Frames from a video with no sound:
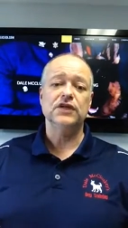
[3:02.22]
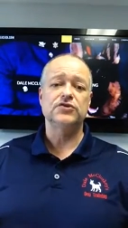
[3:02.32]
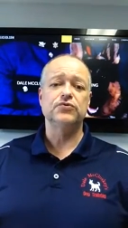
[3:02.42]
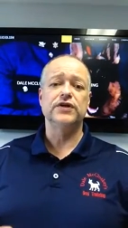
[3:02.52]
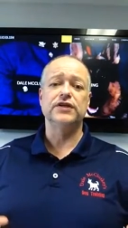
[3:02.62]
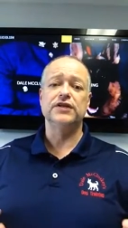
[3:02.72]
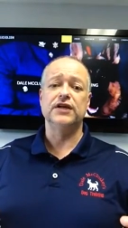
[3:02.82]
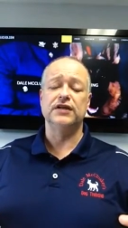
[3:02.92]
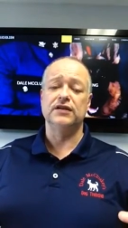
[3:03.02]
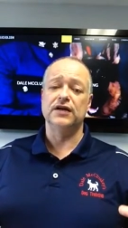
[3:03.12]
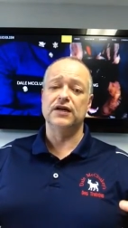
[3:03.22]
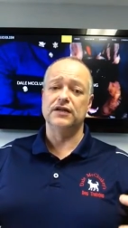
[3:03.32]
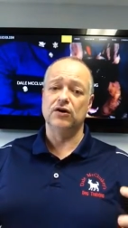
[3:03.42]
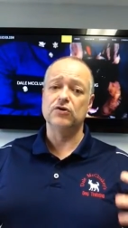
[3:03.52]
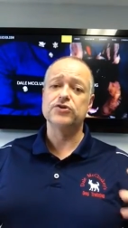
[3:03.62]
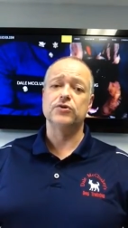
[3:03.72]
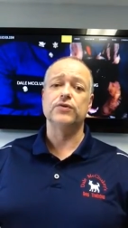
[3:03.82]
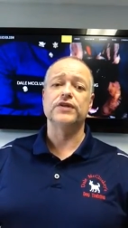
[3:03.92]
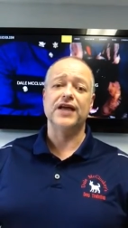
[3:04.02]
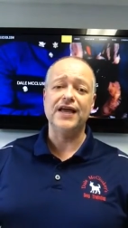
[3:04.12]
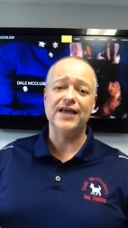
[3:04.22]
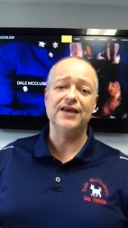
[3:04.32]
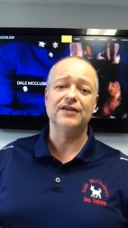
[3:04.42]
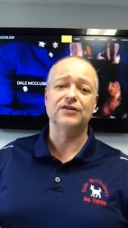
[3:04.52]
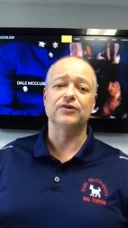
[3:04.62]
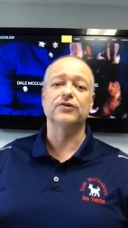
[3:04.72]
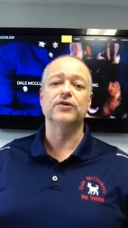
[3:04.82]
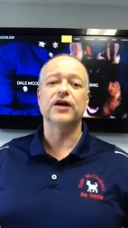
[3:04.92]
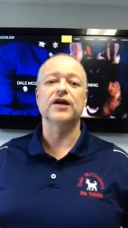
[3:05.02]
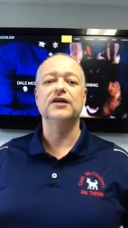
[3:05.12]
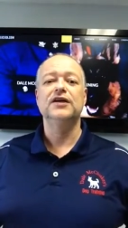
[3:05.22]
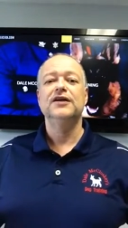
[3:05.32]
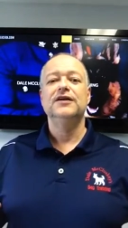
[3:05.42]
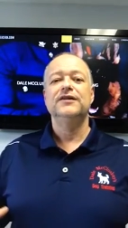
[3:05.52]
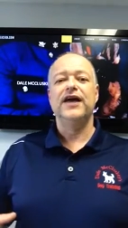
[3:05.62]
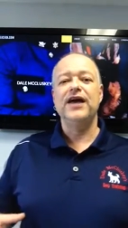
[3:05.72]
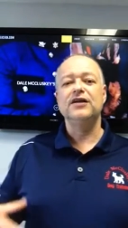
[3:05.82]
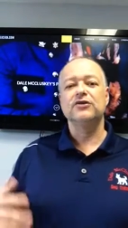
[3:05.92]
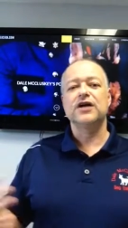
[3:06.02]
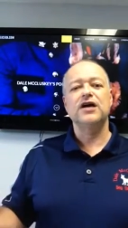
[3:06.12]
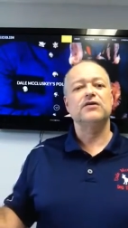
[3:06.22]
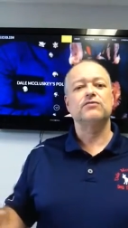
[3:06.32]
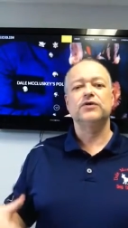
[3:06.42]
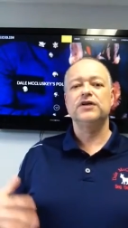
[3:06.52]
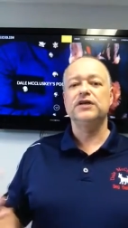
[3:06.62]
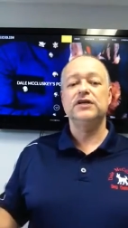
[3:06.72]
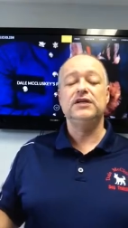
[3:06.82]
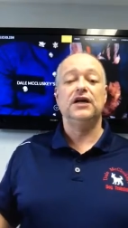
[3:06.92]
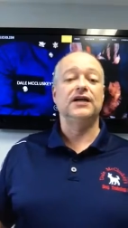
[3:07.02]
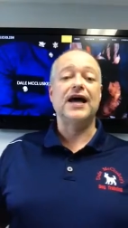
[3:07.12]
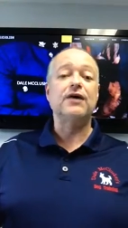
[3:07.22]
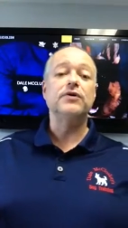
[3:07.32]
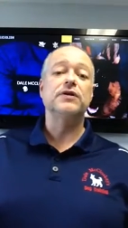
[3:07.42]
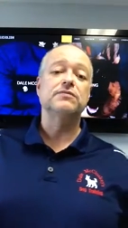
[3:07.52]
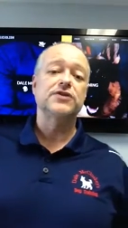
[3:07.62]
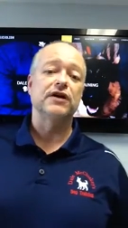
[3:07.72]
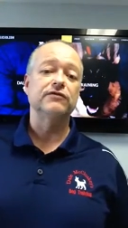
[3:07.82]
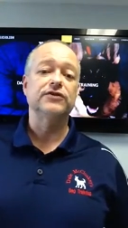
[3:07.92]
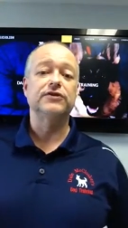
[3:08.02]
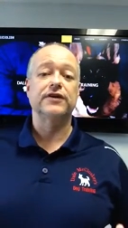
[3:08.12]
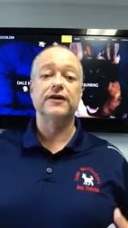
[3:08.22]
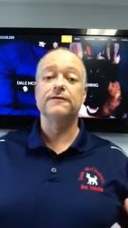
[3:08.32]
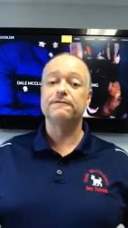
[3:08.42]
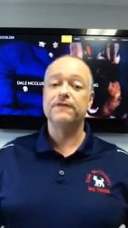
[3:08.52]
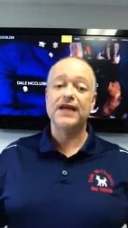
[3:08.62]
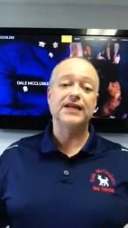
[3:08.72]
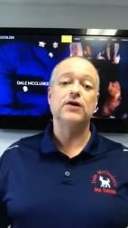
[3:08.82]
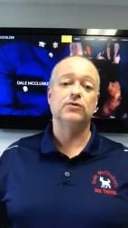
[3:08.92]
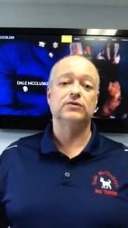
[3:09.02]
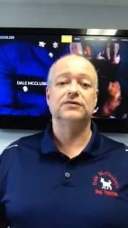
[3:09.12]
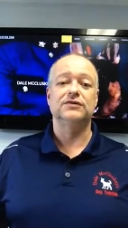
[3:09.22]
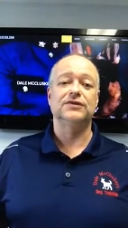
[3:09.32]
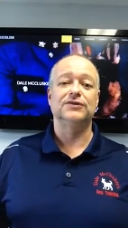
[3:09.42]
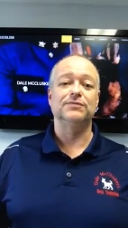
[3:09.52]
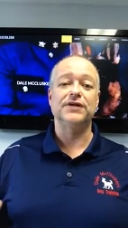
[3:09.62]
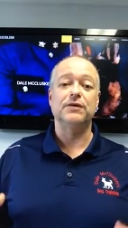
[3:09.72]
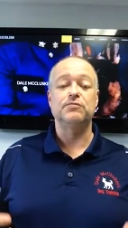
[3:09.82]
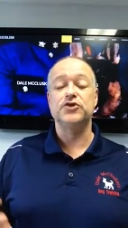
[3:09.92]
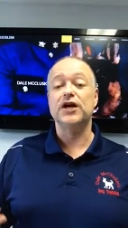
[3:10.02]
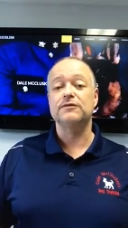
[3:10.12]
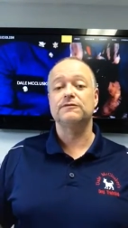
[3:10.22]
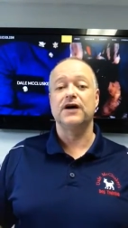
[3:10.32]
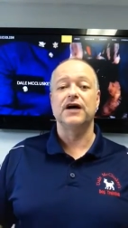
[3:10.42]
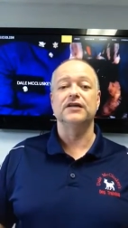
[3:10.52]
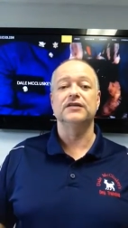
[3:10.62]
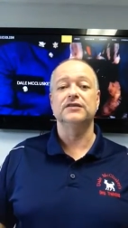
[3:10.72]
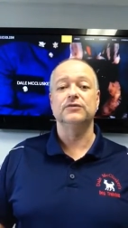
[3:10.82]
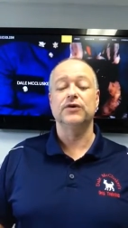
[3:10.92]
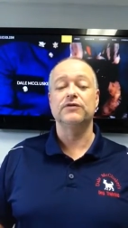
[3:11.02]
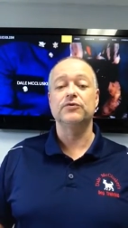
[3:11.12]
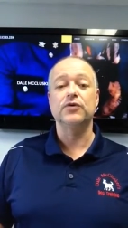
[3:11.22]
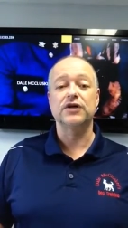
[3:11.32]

It's really and also with the handler, okay, the handler kind of really allowing themselves to kind of fade out or be objectified, whatever